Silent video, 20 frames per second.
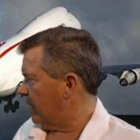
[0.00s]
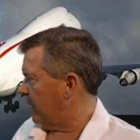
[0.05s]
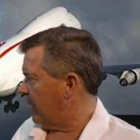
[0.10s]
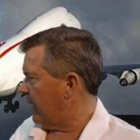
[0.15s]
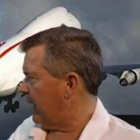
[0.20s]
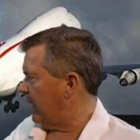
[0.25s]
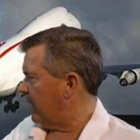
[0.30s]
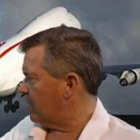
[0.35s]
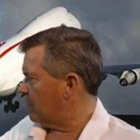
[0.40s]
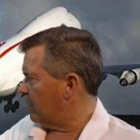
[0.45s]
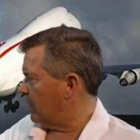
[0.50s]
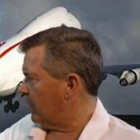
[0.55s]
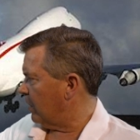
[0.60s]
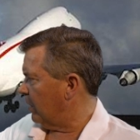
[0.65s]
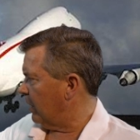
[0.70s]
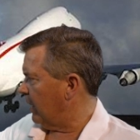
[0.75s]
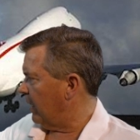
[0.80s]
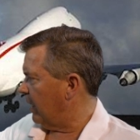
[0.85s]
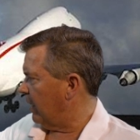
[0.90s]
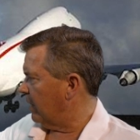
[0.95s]
it has, when you're
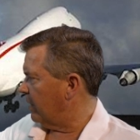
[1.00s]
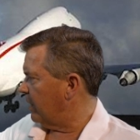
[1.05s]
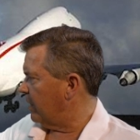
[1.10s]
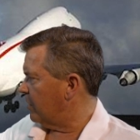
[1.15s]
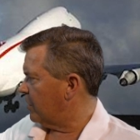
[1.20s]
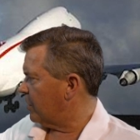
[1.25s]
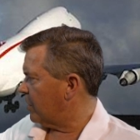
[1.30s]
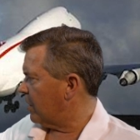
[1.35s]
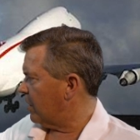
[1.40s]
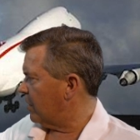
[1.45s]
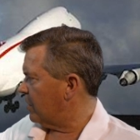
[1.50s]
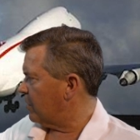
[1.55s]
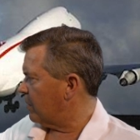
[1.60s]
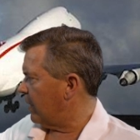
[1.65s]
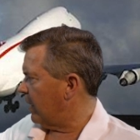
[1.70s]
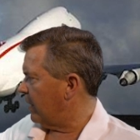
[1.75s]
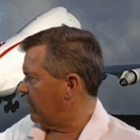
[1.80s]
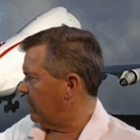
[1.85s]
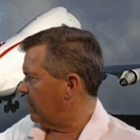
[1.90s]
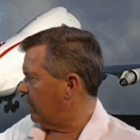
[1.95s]
looking at these charts
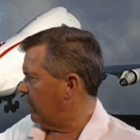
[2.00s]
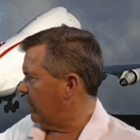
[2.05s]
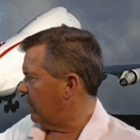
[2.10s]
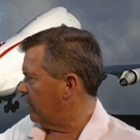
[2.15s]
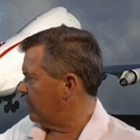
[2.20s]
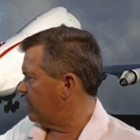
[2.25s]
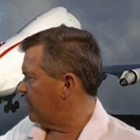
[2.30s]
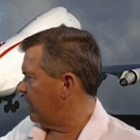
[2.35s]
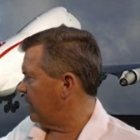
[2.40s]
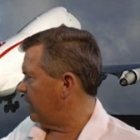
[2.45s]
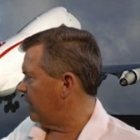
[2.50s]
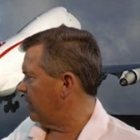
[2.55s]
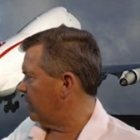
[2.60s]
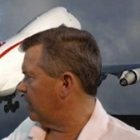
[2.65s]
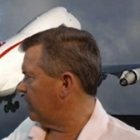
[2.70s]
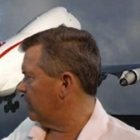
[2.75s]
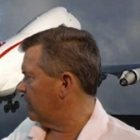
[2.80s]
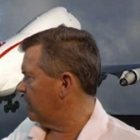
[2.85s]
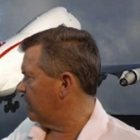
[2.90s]
right here, you can see here,